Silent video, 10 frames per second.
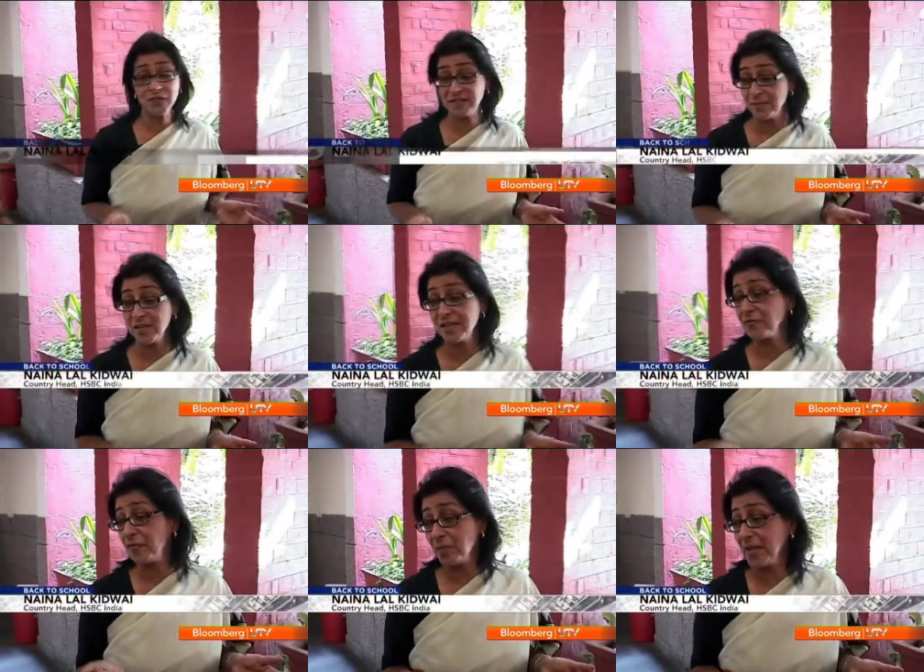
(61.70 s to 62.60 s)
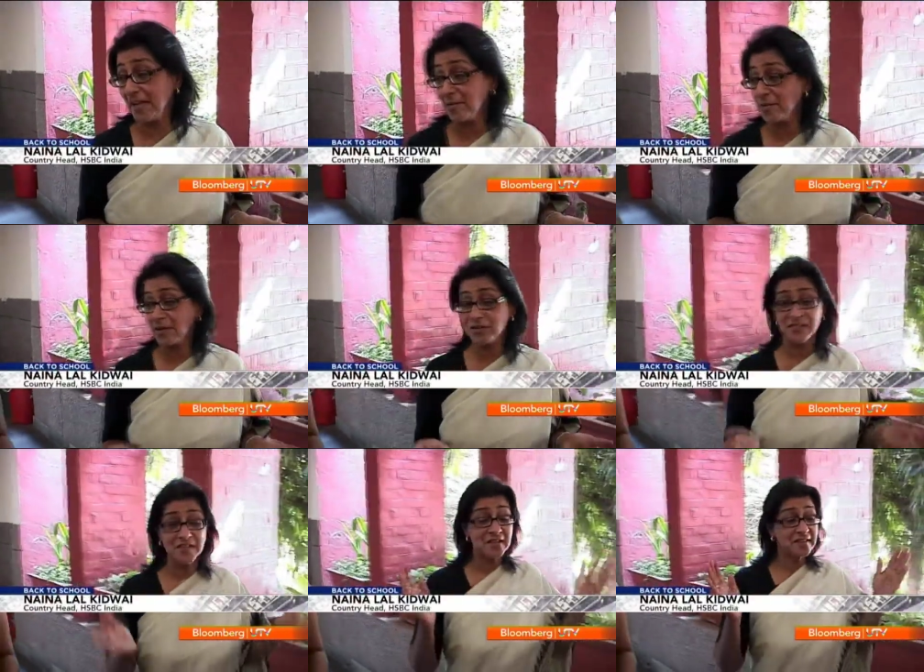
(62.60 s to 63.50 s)
similar and familiar because
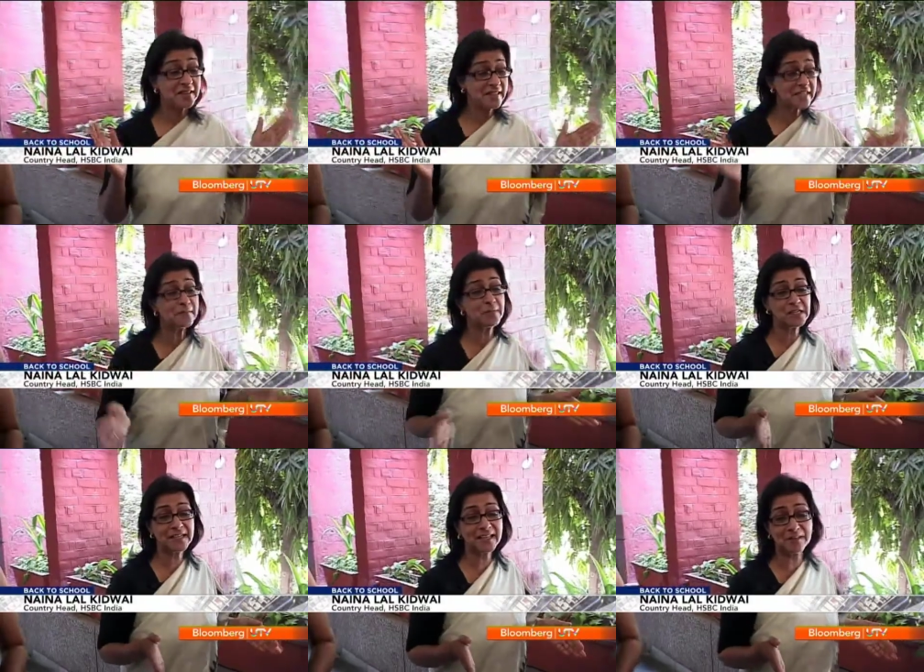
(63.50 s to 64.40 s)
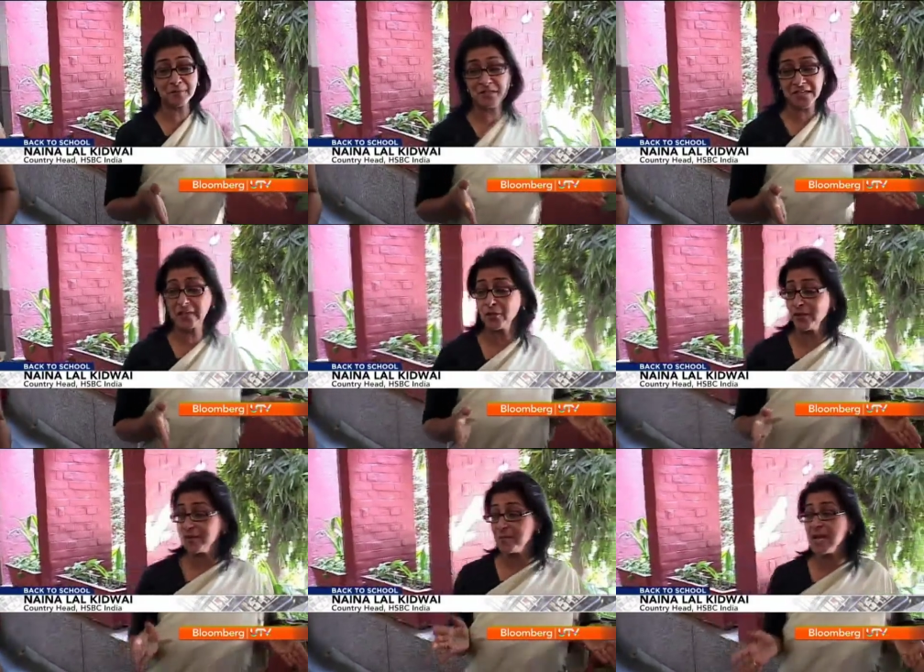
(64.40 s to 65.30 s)
right. this building in
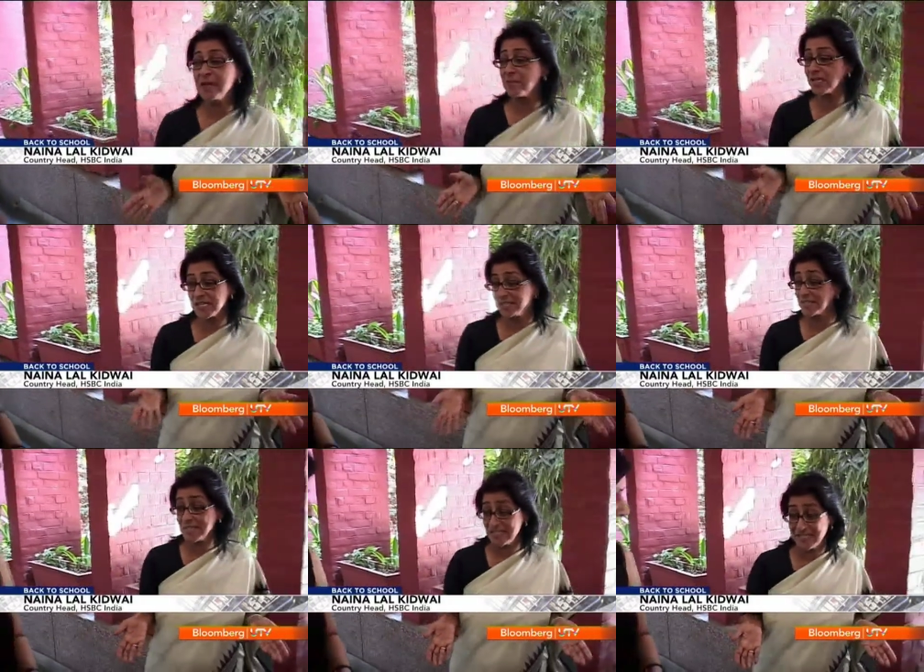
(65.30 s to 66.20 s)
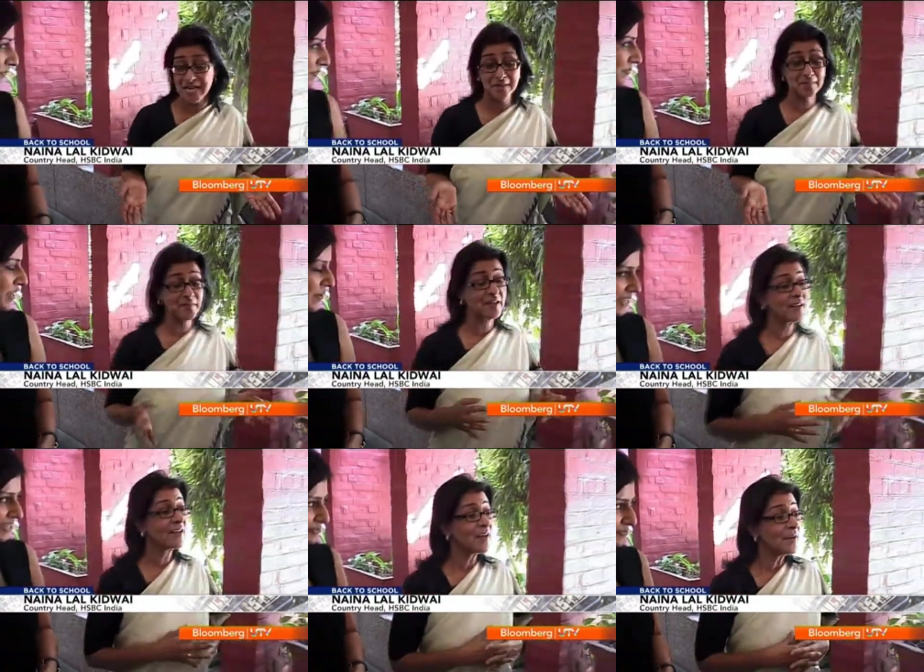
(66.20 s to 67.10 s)
particular, the main building is the same.
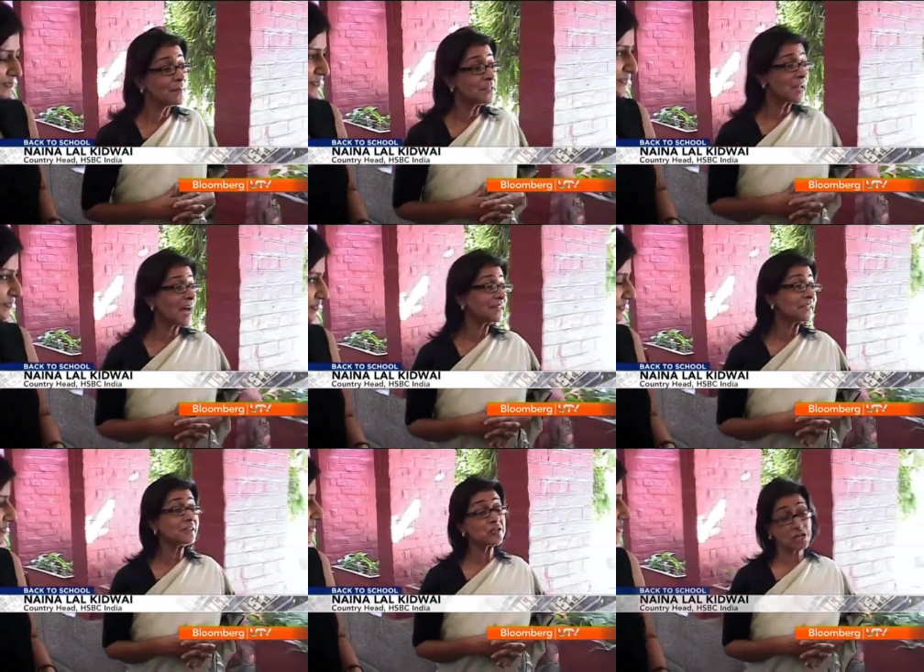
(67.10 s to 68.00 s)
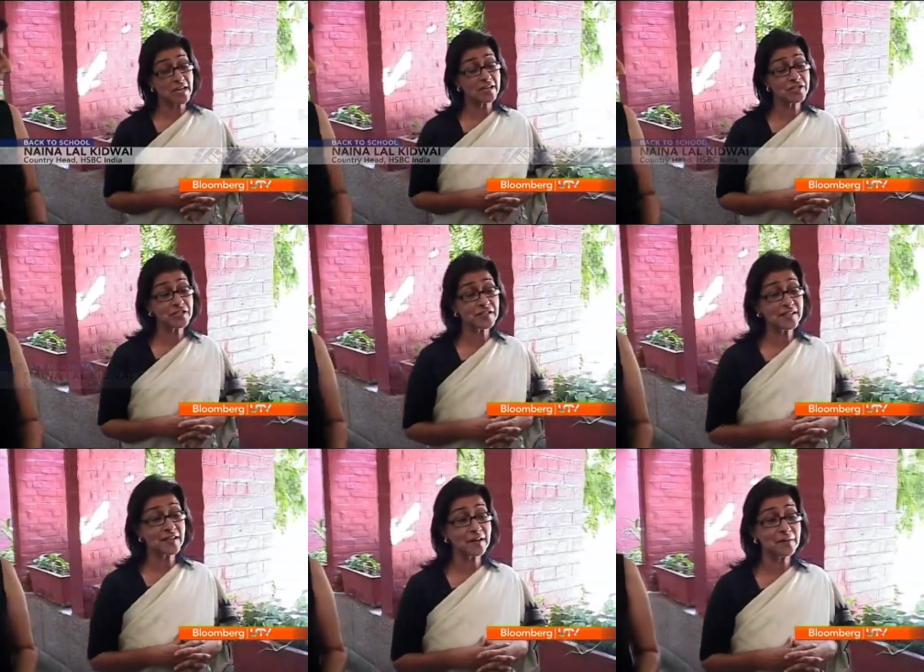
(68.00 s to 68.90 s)
Okay. But I think the change
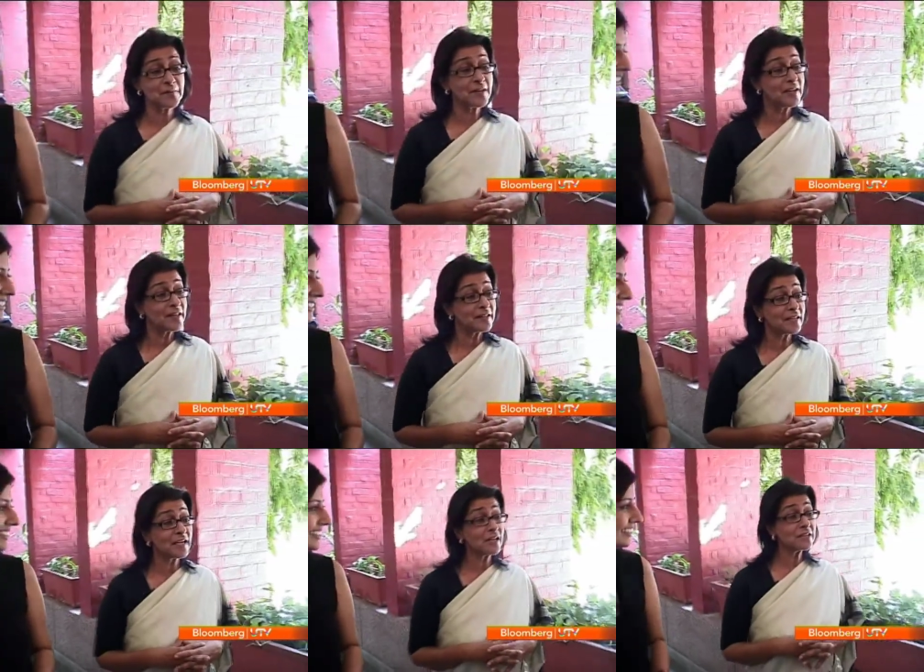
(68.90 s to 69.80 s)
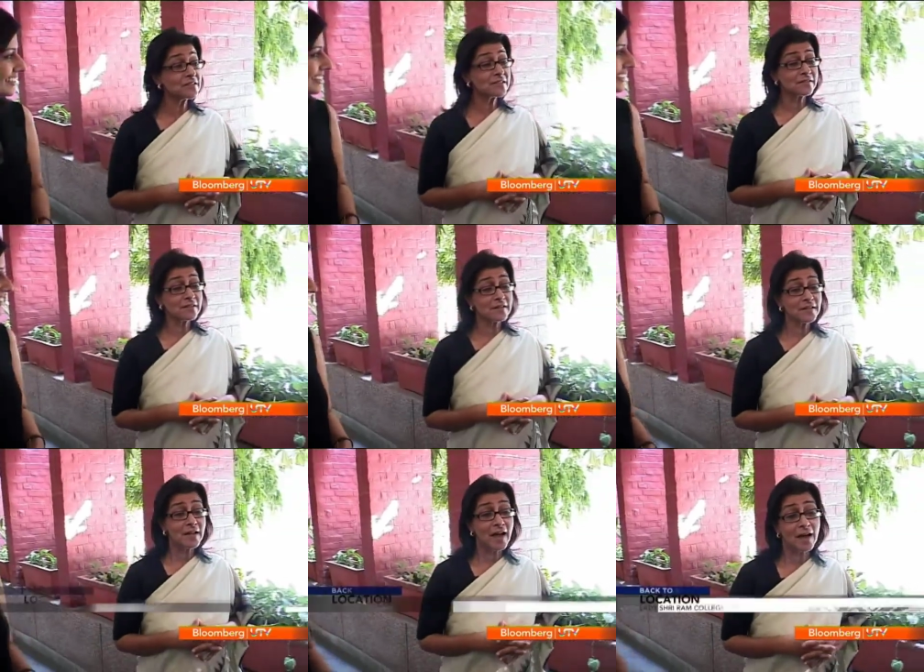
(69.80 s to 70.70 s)
is uh, the girls
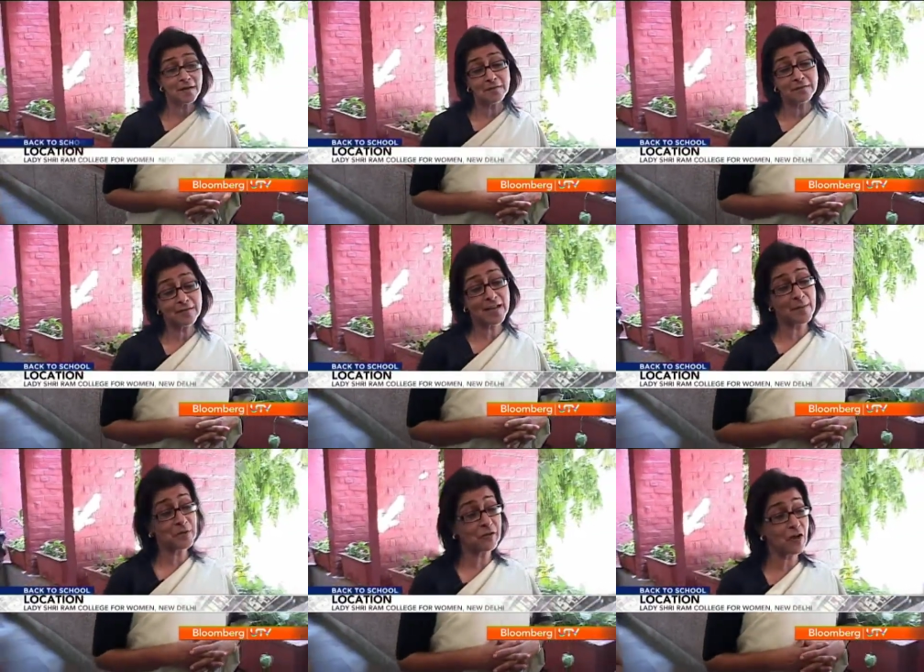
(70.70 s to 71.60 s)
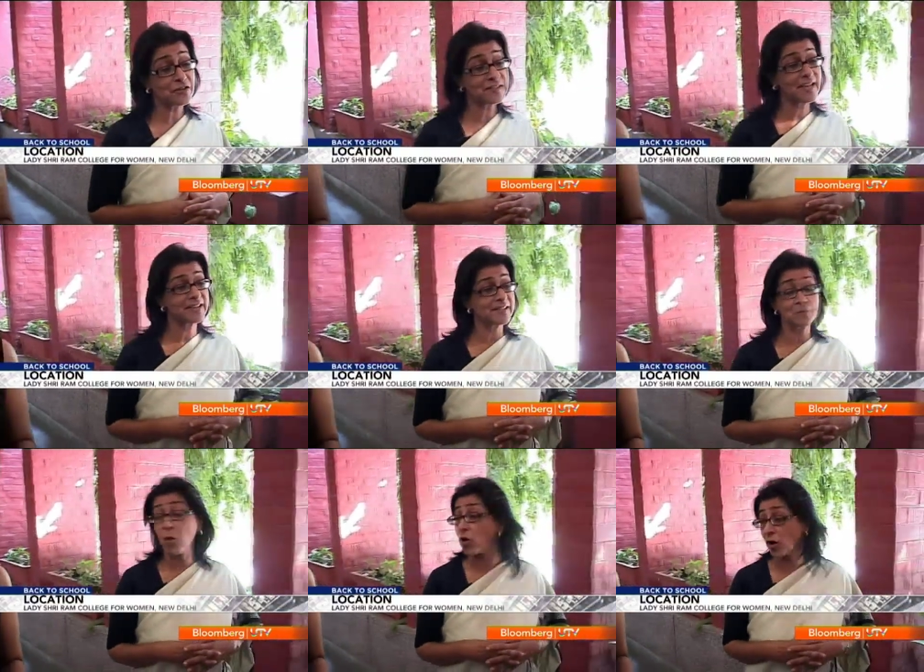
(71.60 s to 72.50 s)
come across as
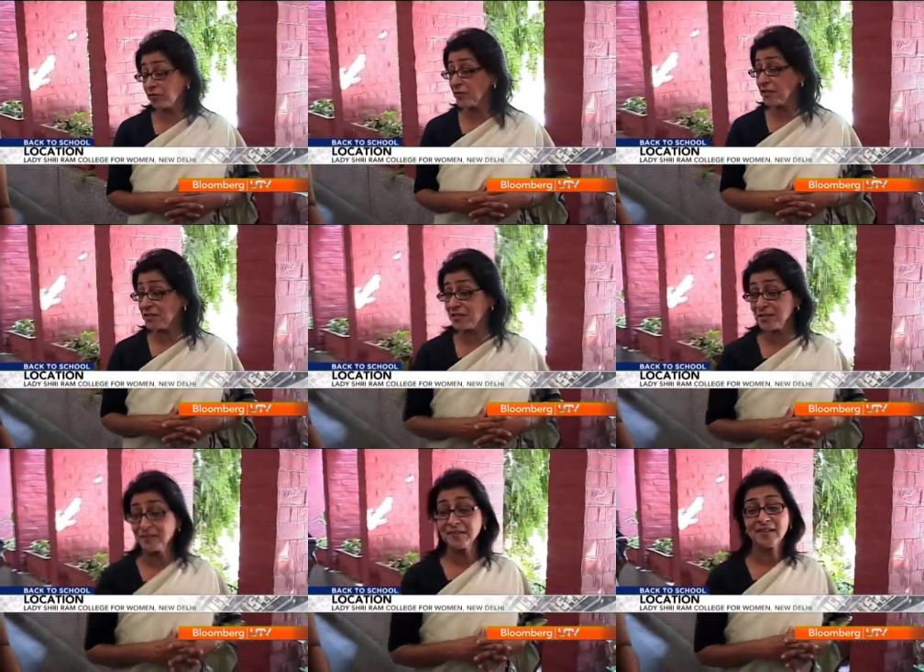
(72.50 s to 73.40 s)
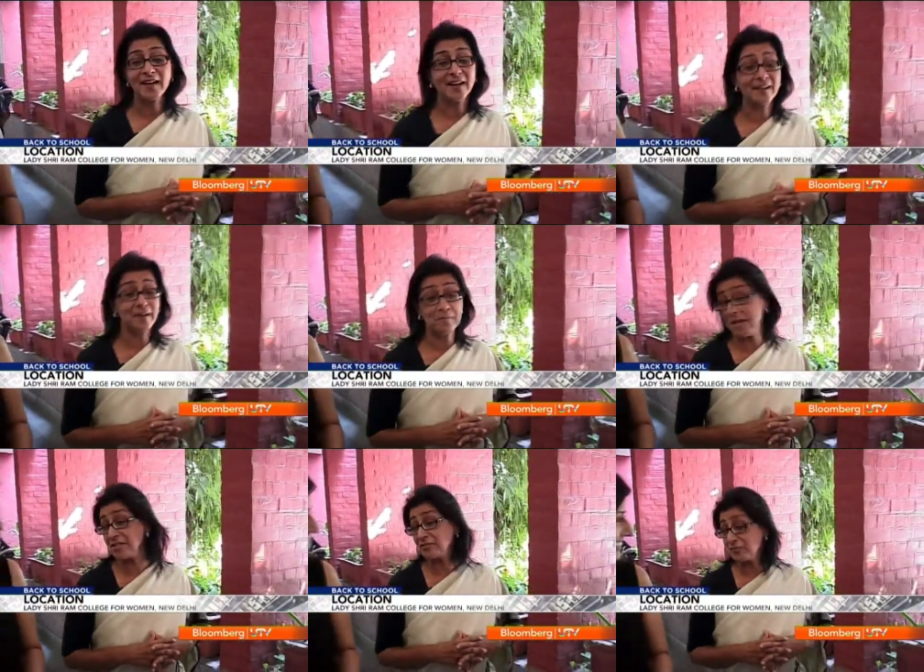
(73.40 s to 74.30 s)
more confident, uh, better